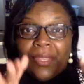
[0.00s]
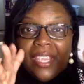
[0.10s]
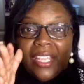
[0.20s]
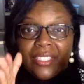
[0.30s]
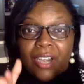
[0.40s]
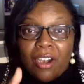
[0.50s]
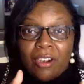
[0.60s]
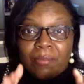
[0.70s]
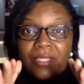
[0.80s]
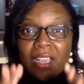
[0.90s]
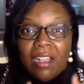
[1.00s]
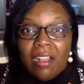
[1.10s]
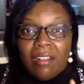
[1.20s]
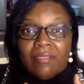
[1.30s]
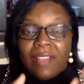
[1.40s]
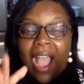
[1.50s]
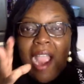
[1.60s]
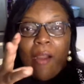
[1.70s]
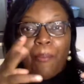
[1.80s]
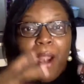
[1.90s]
in terms of
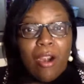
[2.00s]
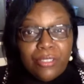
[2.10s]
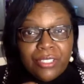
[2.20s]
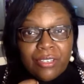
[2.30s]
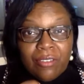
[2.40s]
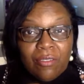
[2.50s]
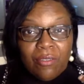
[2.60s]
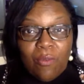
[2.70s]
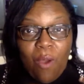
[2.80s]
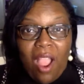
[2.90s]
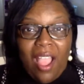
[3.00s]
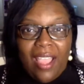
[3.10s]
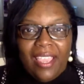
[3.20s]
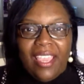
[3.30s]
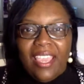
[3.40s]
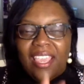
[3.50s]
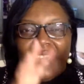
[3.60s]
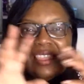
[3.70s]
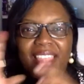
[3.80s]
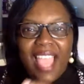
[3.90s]
our personal why,
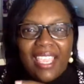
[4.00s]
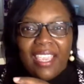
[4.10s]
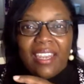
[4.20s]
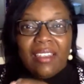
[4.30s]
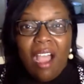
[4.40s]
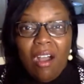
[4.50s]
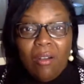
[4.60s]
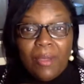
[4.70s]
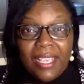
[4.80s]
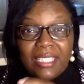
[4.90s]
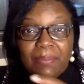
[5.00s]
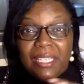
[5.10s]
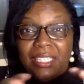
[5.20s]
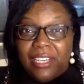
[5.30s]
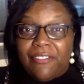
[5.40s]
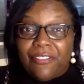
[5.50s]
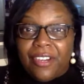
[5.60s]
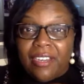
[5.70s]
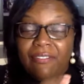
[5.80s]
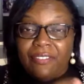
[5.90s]
that can always be
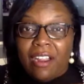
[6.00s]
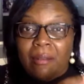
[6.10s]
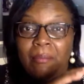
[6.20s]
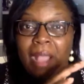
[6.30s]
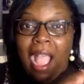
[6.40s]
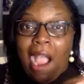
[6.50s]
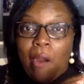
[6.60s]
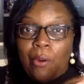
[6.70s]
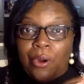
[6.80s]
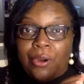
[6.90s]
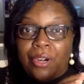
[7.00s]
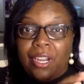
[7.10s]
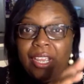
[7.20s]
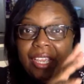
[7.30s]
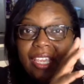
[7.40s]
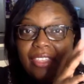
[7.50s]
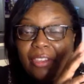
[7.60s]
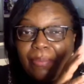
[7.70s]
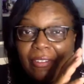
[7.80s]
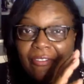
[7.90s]
different from our
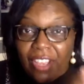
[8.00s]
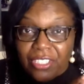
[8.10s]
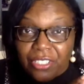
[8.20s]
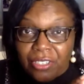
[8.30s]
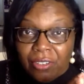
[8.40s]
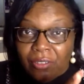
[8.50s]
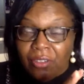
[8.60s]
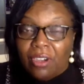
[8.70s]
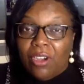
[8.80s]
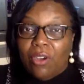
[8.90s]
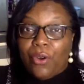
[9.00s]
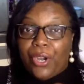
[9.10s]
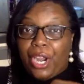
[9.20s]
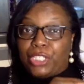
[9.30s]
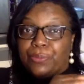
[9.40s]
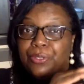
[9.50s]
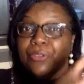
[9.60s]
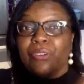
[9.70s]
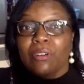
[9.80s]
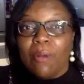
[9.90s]
either professional or
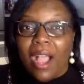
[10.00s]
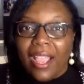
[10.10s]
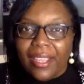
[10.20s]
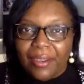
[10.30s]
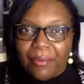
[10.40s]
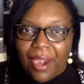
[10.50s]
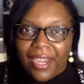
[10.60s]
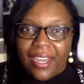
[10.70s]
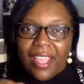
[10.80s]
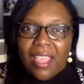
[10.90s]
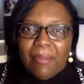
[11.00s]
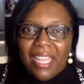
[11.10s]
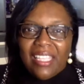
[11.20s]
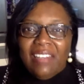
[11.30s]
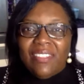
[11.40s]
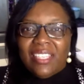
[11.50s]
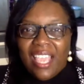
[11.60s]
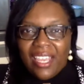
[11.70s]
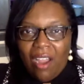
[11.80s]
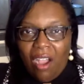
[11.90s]
entrepreneurial why, right? But at the end of the
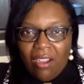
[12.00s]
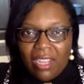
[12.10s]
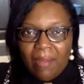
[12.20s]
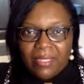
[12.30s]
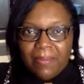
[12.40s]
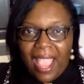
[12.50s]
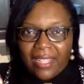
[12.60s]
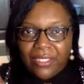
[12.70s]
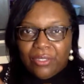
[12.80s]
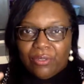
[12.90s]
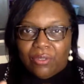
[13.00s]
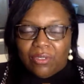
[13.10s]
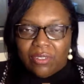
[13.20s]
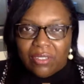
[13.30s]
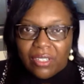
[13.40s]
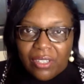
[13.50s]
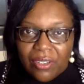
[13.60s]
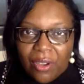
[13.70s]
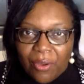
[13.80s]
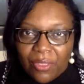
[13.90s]
day, it all comes back to,
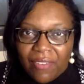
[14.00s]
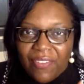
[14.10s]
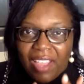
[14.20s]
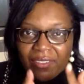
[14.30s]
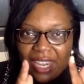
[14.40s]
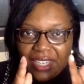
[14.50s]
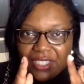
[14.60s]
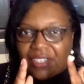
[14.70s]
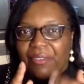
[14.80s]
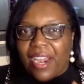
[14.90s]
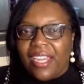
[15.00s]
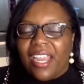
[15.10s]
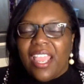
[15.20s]
the foundation, right?